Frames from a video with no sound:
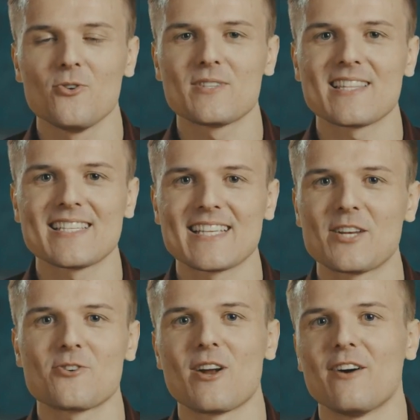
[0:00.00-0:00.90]
who's at the
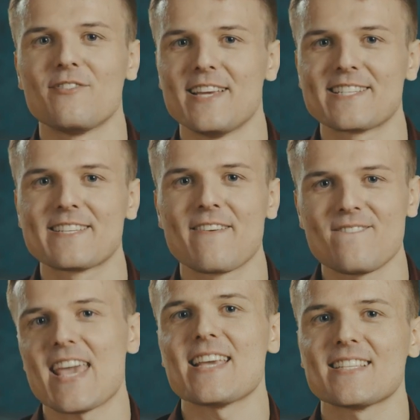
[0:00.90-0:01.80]
center of this
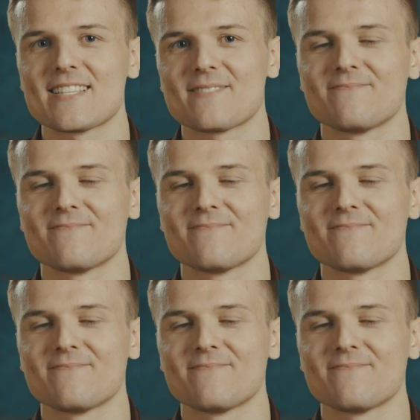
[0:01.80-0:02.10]
phase.